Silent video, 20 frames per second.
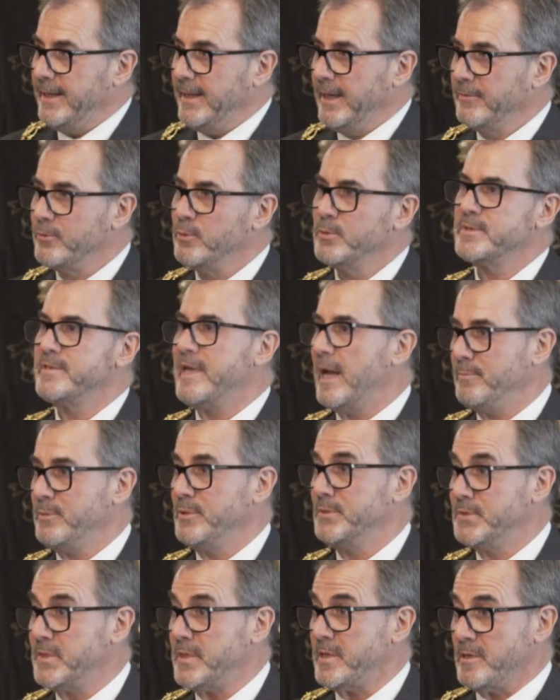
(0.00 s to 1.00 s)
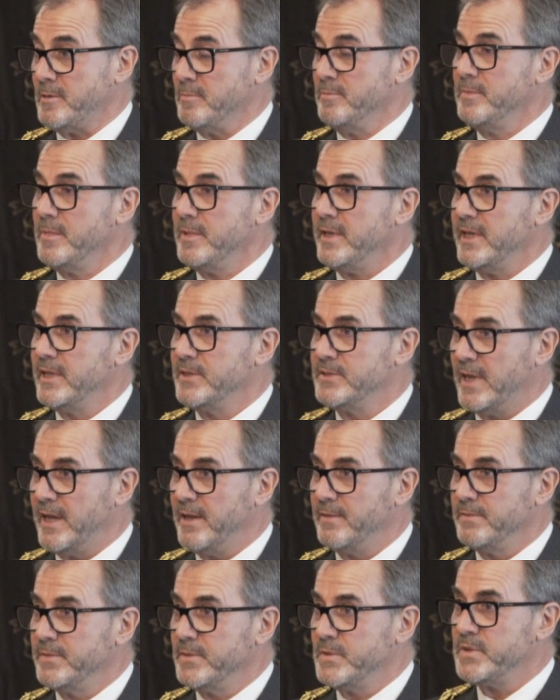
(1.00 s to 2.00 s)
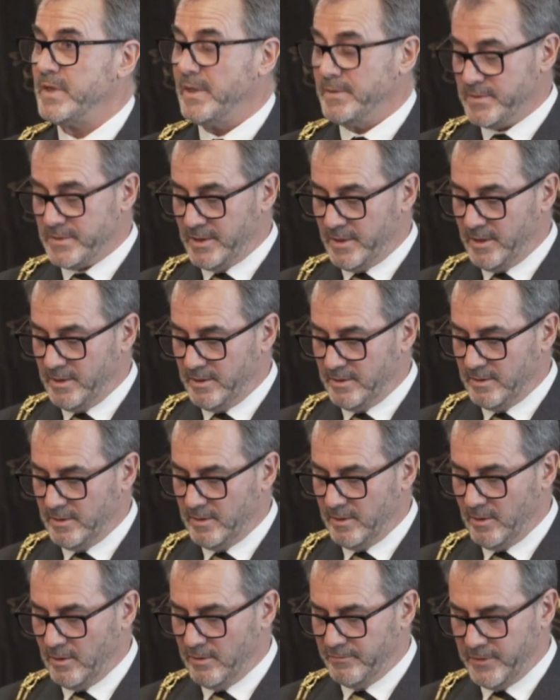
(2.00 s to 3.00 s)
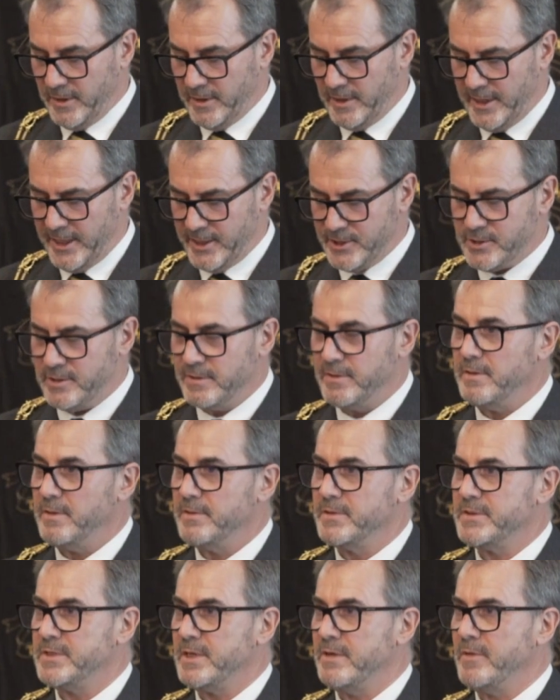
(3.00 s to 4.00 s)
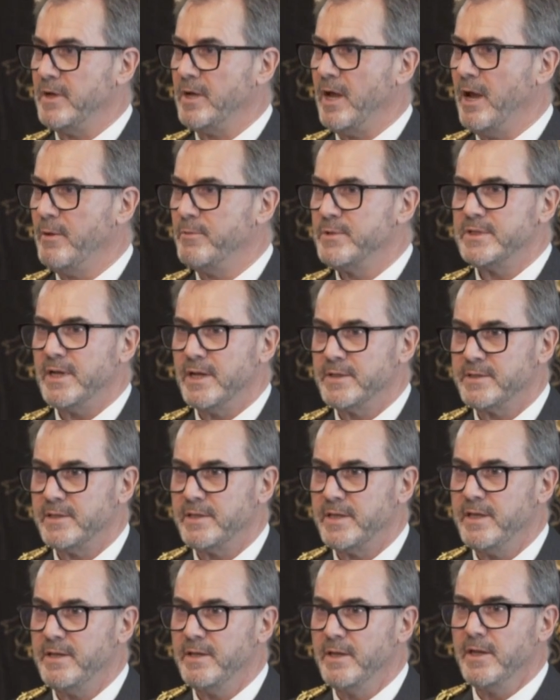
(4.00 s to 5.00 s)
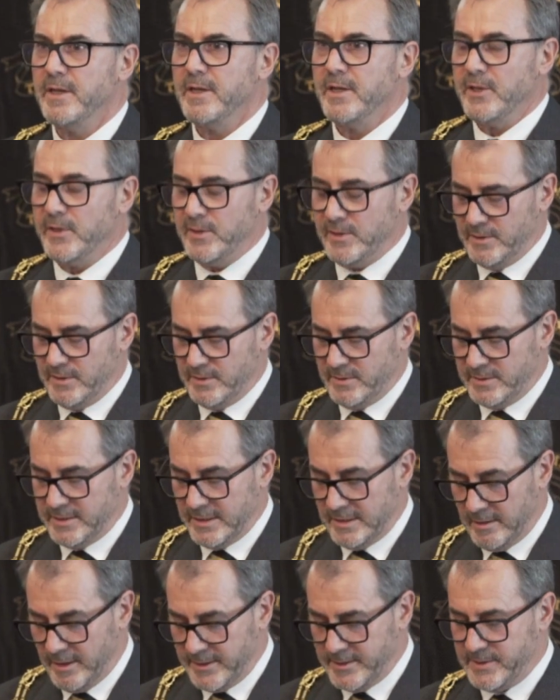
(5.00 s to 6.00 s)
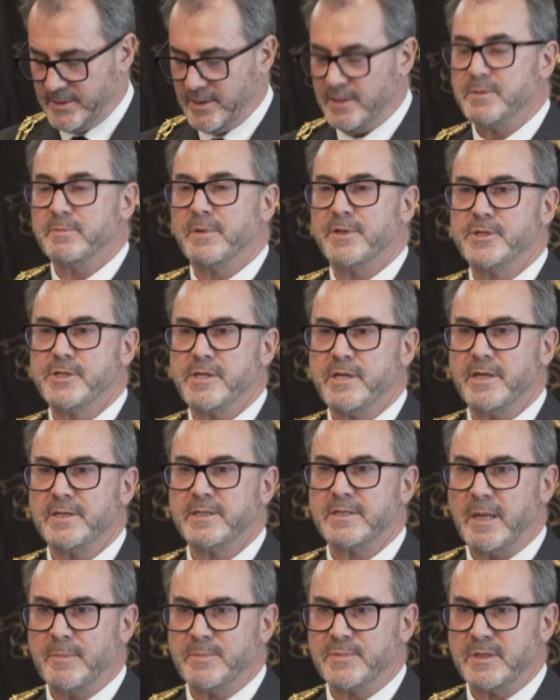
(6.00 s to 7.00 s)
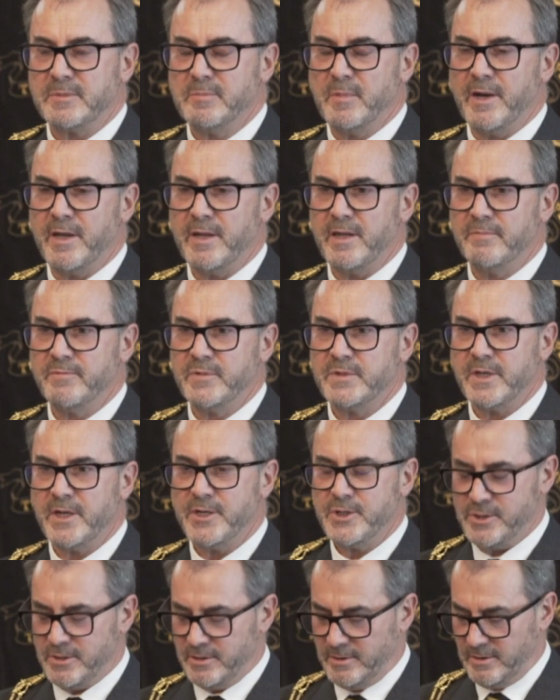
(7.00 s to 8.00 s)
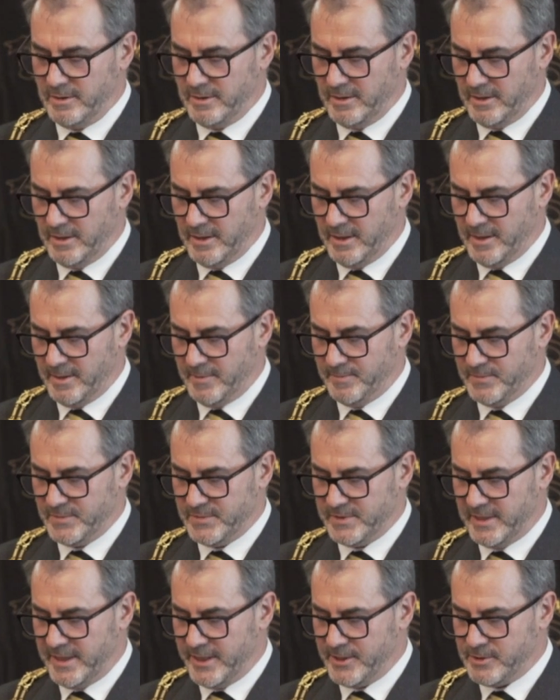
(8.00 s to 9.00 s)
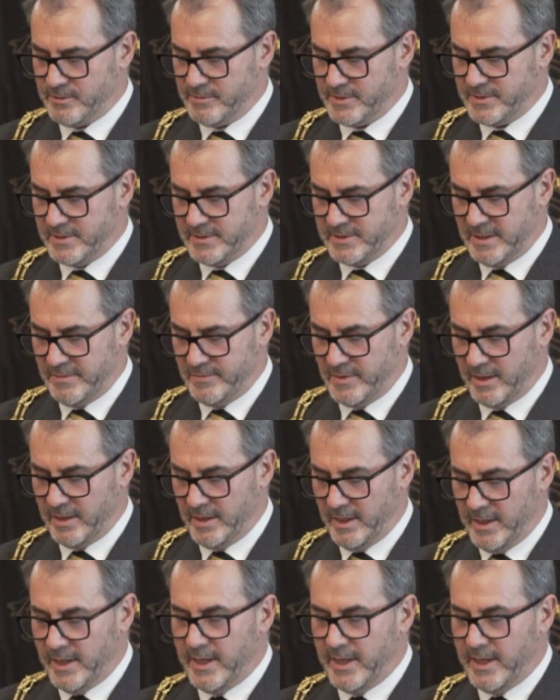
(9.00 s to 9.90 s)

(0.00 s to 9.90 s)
And of course, that museum is at the centre of her lecture this evening. I was utterly delighted when she accepted my invitation to lecture us this evening.